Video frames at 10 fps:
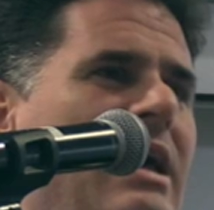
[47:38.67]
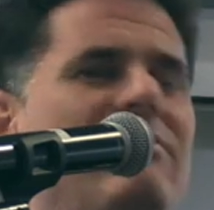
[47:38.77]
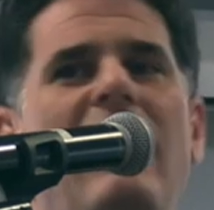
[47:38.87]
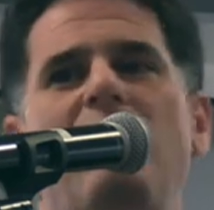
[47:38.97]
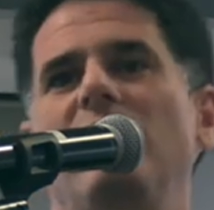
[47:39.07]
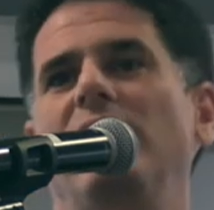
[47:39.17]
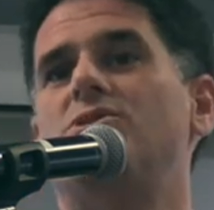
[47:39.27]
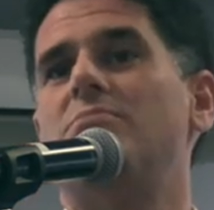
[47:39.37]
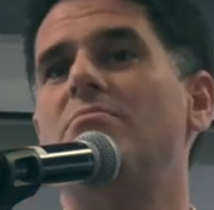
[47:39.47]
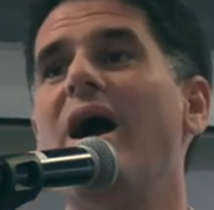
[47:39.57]
And that
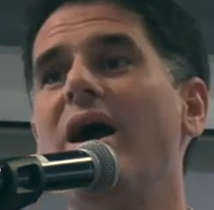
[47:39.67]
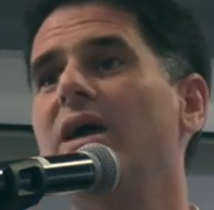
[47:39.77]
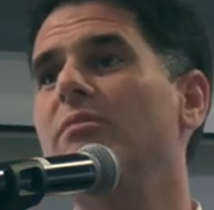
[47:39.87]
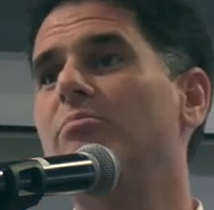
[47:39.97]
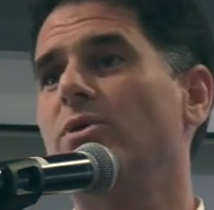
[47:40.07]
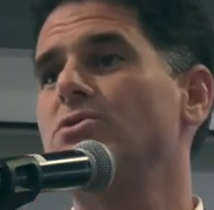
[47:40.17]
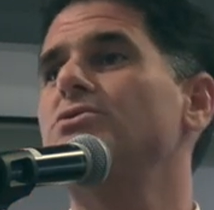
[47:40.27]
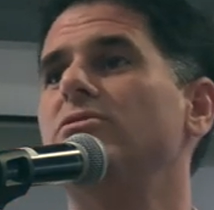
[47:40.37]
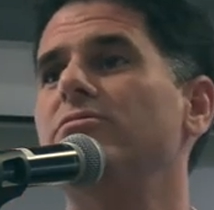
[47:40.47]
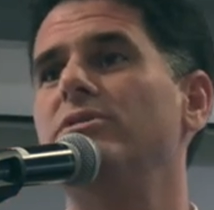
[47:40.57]
means, in my
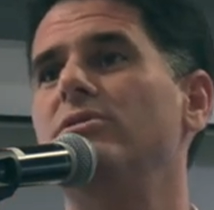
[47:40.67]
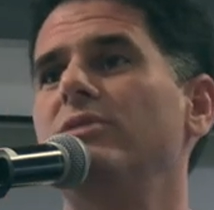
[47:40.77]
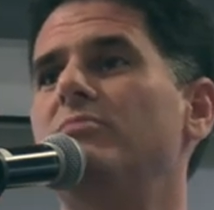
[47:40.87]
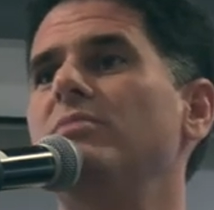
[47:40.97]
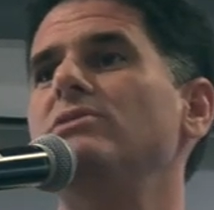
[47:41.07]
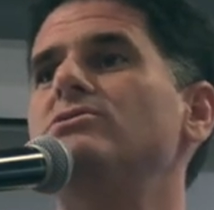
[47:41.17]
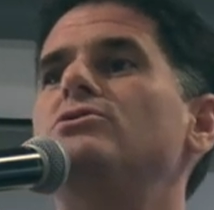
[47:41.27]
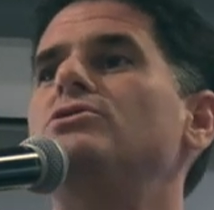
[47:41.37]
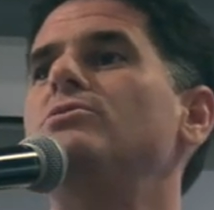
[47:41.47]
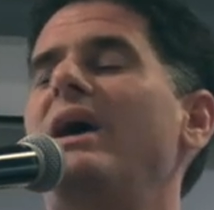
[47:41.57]
personal view, it means
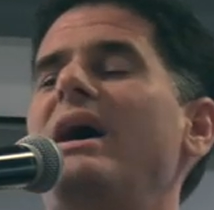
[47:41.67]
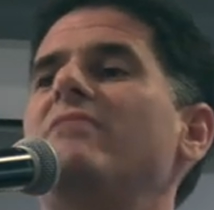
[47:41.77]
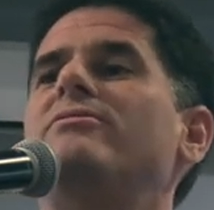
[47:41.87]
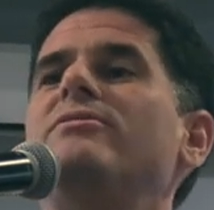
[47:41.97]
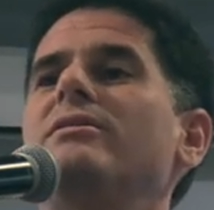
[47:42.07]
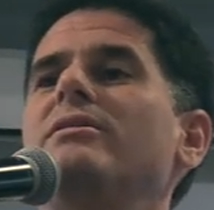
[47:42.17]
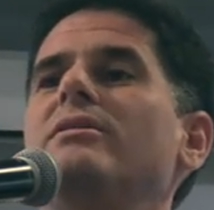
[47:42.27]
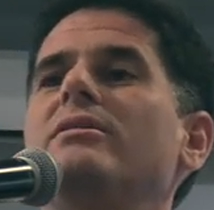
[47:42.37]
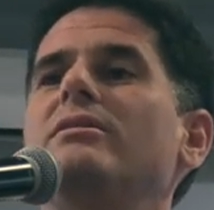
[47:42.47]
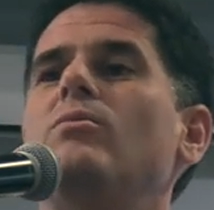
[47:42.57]
that you have,
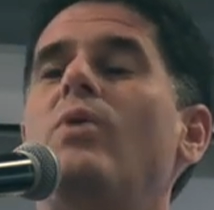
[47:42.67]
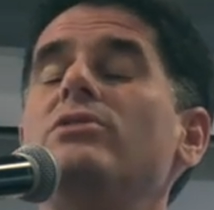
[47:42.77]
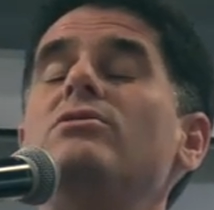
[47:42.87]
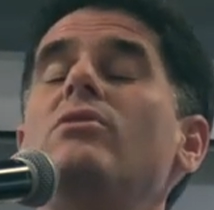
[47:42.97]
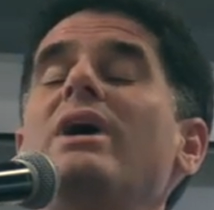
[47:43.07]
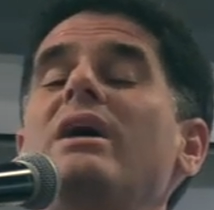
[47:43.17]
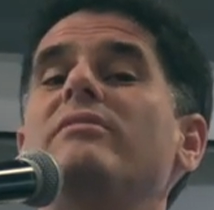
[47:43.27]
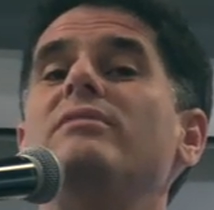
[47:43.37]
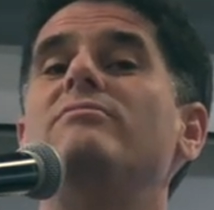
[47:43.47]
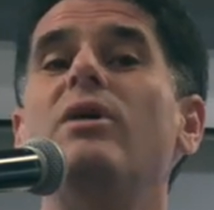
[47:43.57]
while you don't
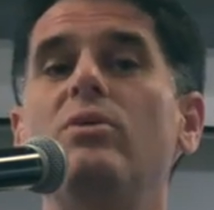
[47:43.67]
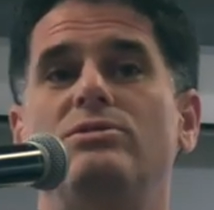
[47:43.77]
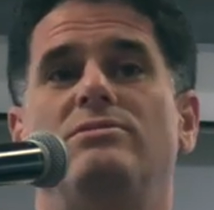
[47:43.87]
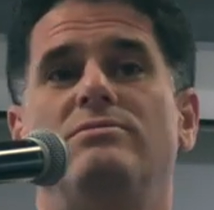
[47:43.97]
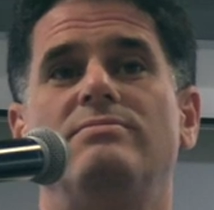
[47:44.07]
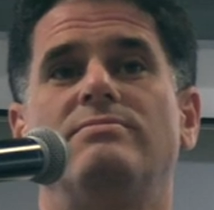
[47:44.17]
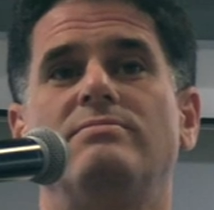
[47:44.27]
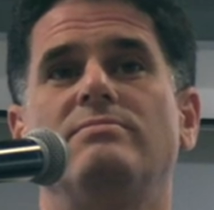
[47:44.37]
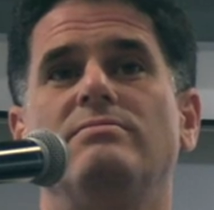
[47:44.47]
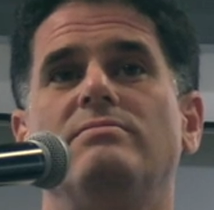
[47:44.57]
have a vote,
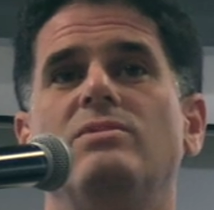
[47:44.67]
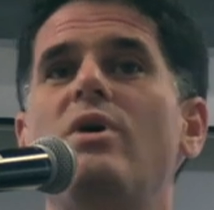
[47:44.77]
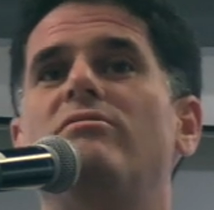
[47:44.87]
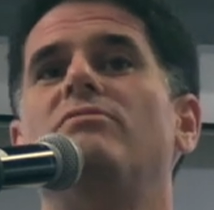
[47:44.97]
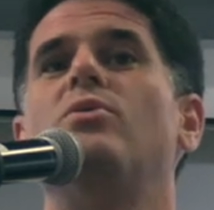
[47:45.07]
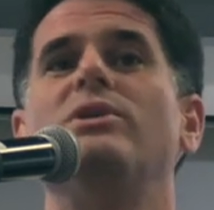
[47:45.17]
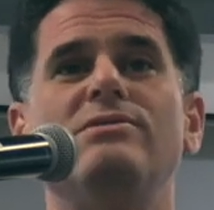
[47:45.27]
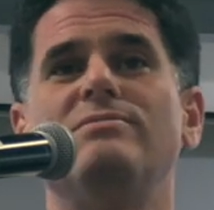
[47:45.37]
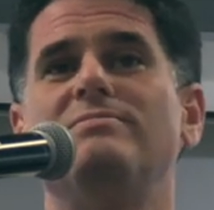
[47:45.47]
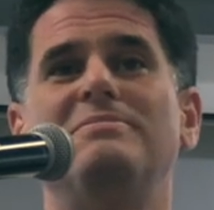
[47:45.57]
you have a
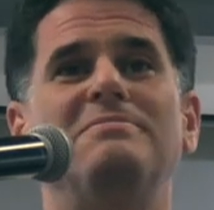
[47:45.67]
voice.